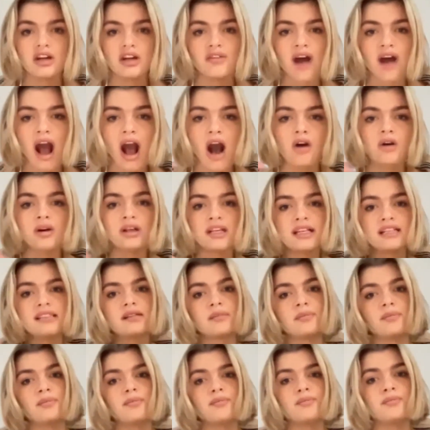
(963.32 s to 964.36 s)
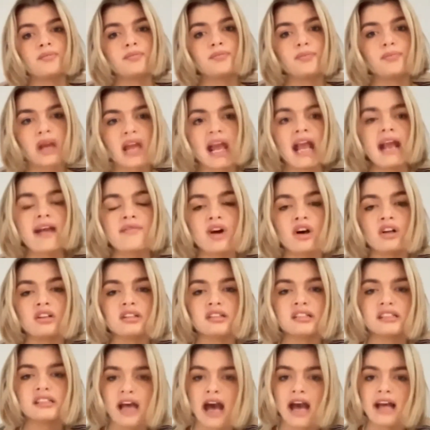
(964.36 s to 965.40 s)
of how I need to behave
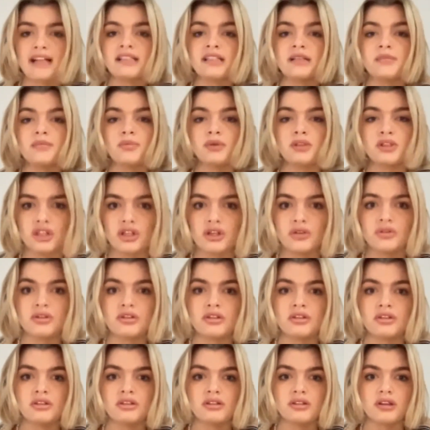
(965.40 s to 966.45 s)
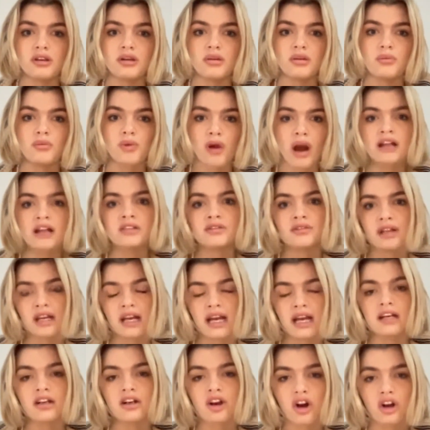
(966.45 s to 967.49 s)
on set to produce brand
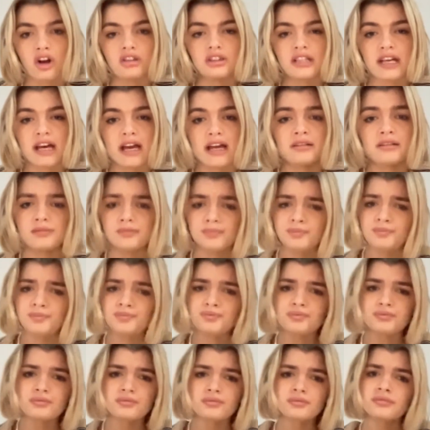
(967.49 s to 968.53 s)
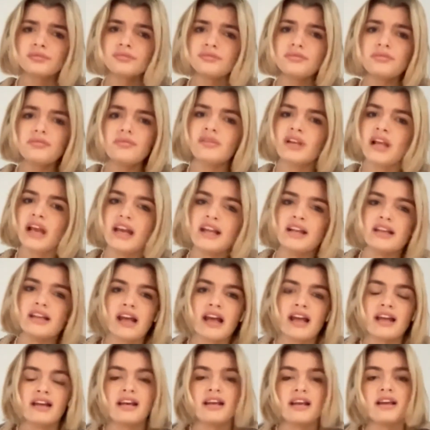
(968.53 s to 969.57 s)
related content. And
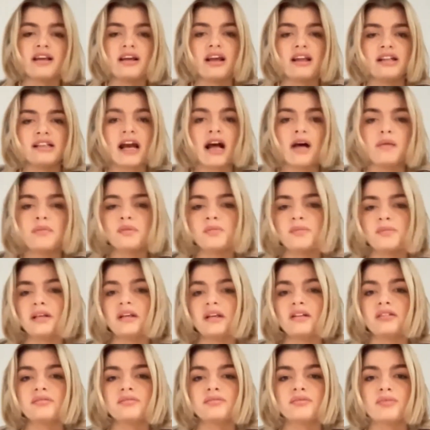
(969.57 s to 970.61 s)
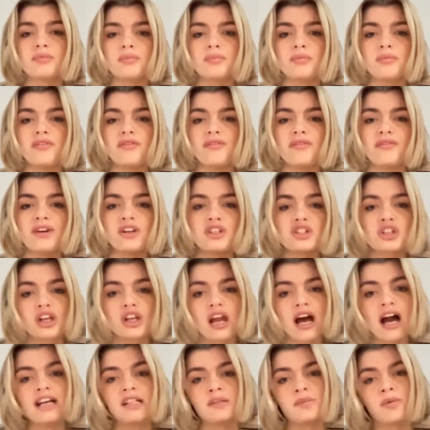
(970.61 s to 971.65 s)
then it helps me
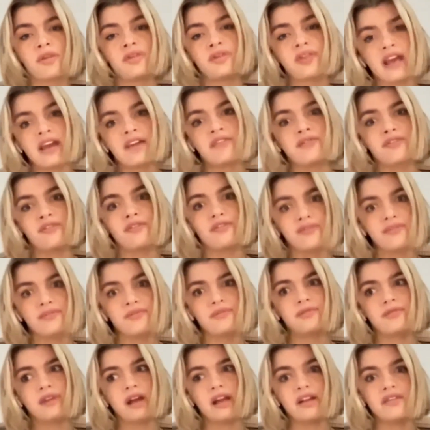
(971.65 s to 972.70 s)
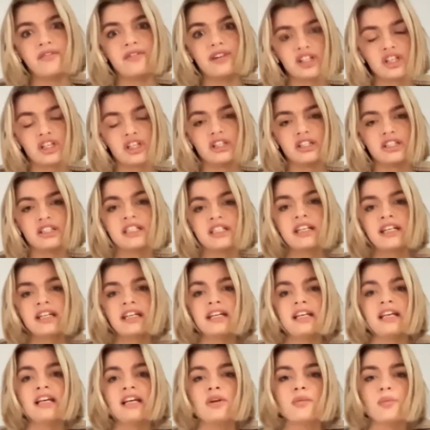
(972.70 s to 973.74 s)
visualize what they've envisioned
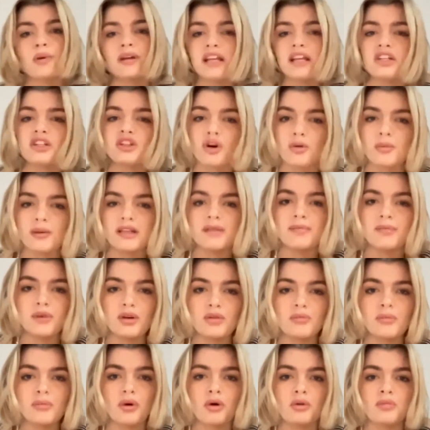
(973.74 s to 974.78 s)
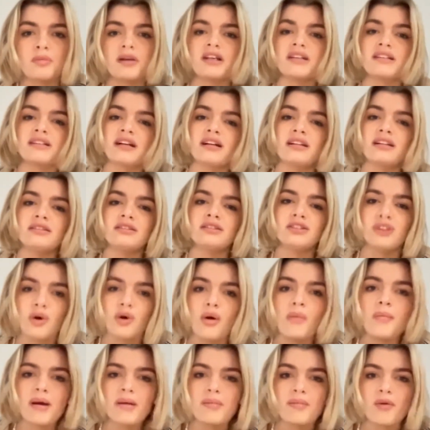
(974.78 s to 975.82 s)
when they show me the mood board, because I'll know
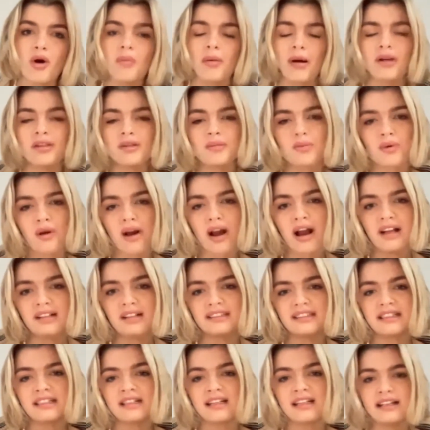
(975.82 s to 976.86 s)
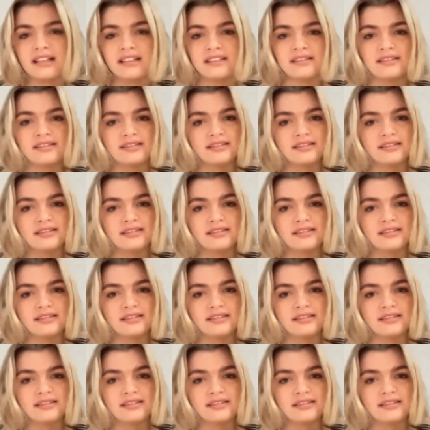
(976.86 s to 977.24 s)
a bit more about the brand and